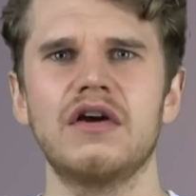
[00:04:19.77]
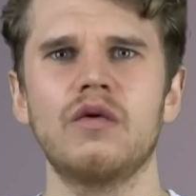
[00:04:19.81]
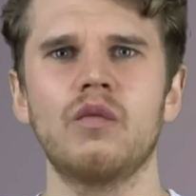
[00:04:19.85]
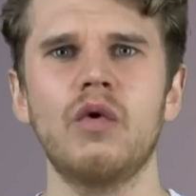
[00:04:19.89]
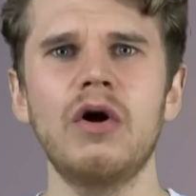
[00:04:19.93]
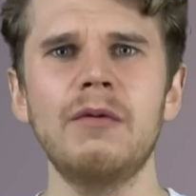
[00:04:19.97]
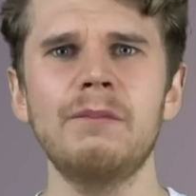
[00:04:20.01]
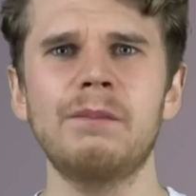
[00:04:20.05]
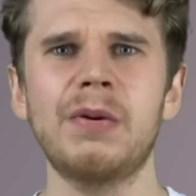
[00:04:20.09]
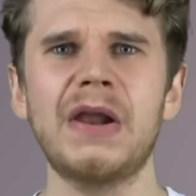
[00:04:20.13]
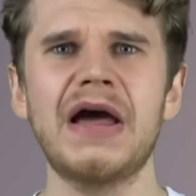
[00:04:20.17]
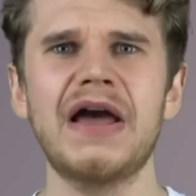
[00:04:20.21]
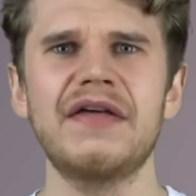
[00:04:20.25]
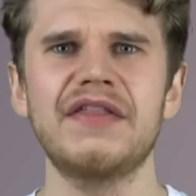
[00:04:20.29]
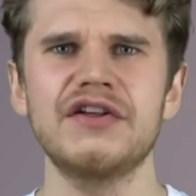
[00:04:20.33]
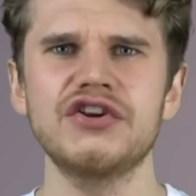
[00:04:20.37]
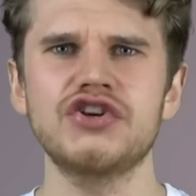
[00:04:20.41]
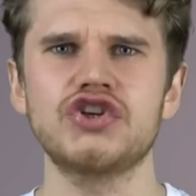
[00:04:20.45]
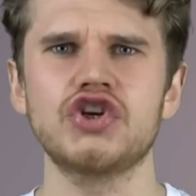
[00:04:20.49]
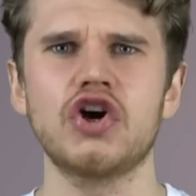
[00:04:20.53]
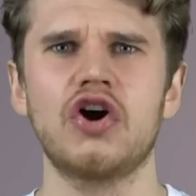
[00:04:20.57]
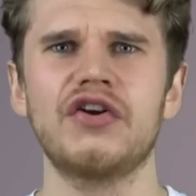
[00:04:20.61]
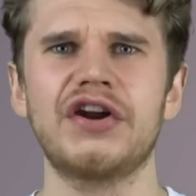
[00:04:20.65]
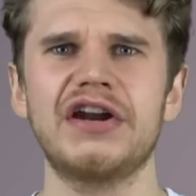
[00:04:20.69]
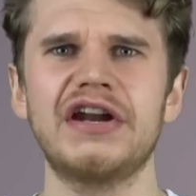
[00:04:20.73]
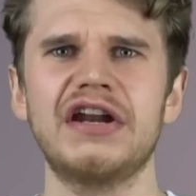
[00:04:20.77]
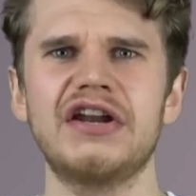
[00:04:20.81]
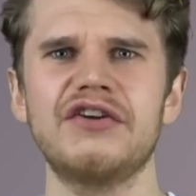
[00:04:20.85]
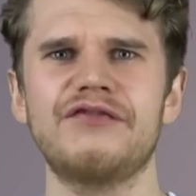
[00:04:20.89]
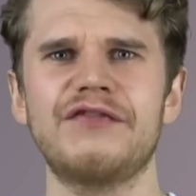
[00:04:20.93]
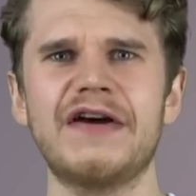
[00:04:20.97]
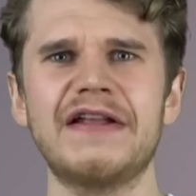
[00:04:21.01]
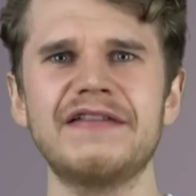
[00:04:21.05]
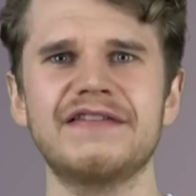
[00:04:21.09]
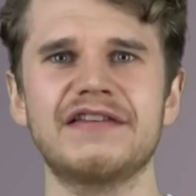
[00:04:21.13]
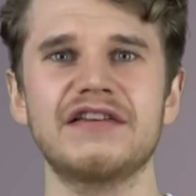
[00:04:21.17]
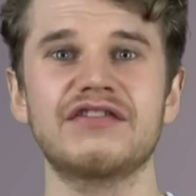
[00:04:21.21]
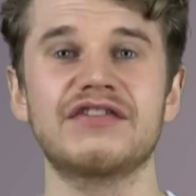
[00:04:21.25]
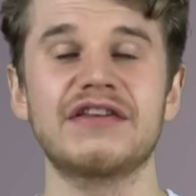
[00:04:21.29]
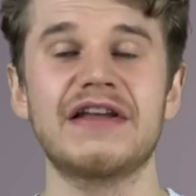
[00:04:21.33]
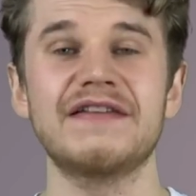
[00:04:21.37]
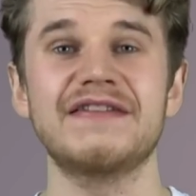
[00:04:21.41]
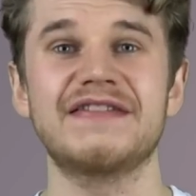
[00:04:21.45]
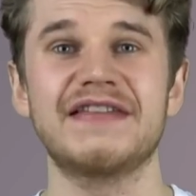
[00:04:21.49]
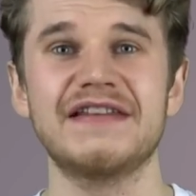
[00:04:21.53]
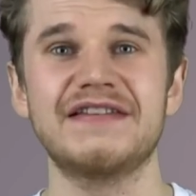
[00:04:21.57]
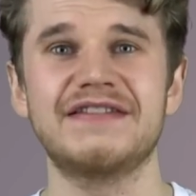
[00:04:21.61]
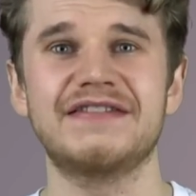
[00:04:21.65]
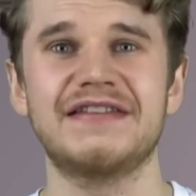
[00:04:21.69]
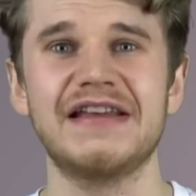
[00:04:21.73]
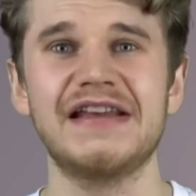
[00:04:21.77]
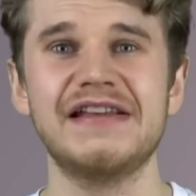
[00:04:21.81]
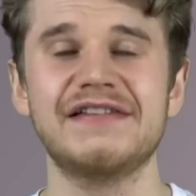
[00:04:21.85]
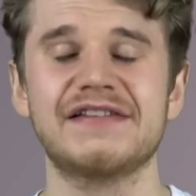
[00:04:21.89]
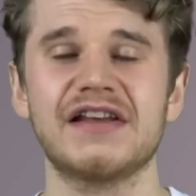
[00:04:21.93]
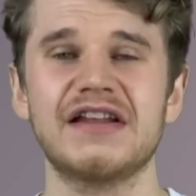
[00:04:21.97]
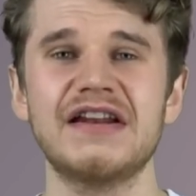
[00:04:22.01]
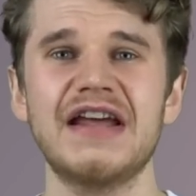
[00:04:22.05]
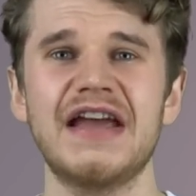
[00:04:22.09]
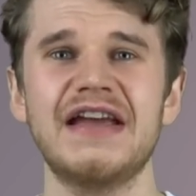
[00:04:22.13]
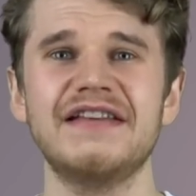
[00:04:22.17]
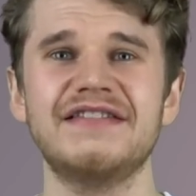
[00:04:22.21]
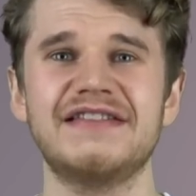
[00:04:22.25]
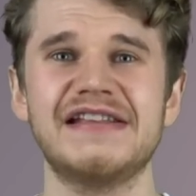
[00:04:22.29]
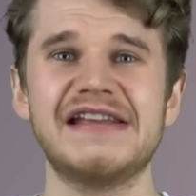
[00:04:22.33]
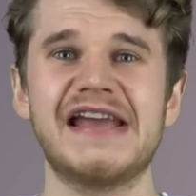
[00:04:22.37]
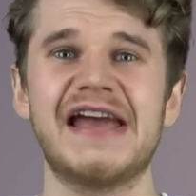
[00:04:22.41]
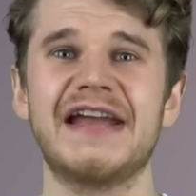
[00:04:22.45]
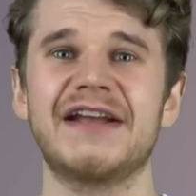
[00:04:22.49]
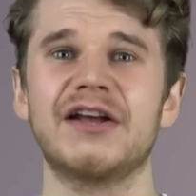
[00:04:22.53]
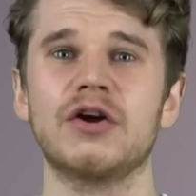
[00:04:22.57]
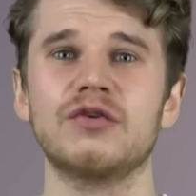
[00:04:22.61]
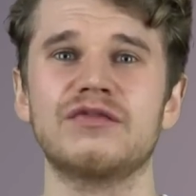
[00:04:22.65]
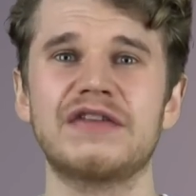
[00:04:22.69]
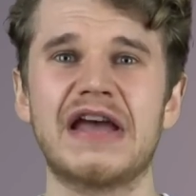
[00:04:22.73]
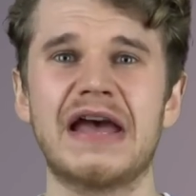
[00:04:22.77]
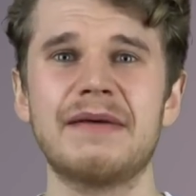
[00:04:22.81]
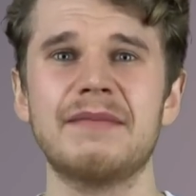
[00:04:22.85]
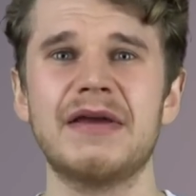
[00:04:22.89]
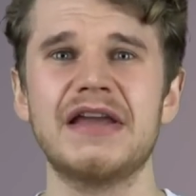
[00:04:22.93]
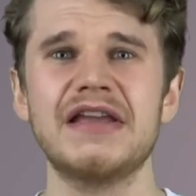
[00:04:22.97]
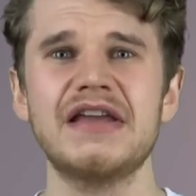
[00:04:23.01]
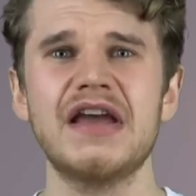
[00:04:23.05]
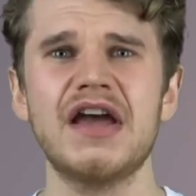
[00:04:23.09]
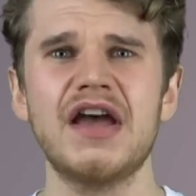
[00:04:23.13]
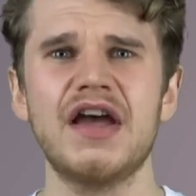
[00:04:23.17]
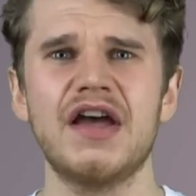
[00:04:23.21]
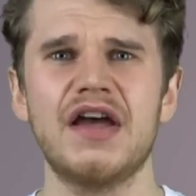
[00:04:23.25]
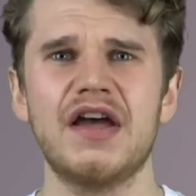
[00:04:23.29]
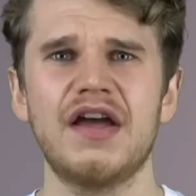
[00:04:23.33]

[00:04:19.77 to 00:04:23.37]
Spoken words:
One player that's shone in a defensive sense this season is Diego Demi.